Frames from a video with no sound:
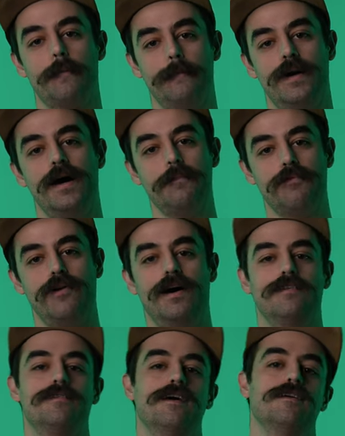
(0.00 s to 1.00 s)
my
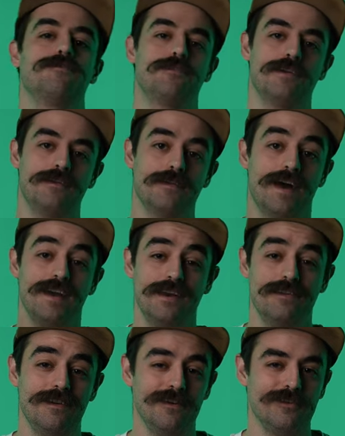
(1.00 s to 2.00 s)
process for
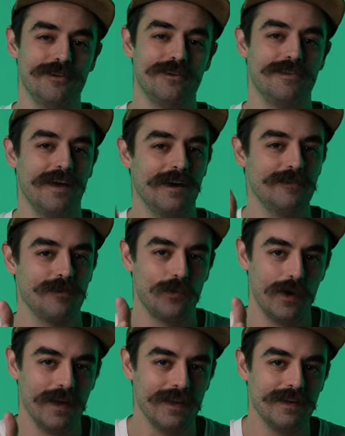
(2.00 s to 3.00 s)
designing t-shirts as
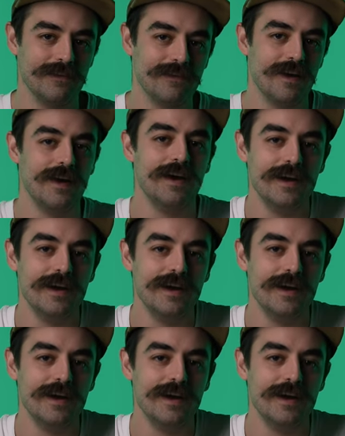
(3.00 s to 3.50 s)
well as